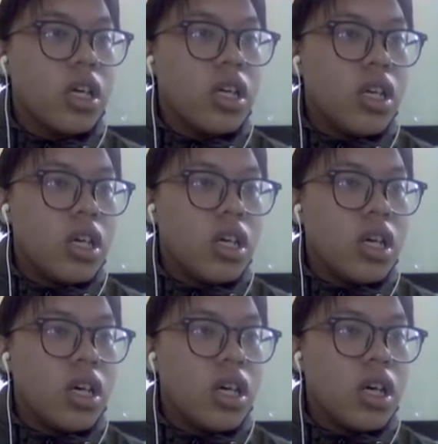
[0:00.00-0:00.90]

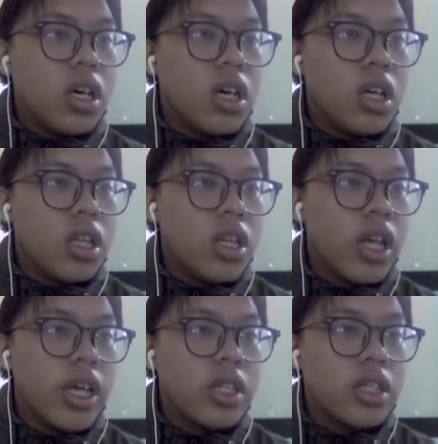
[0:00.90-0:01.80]
the
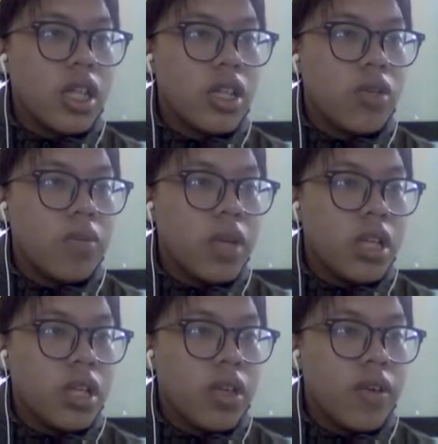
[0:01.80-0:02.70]
things that you build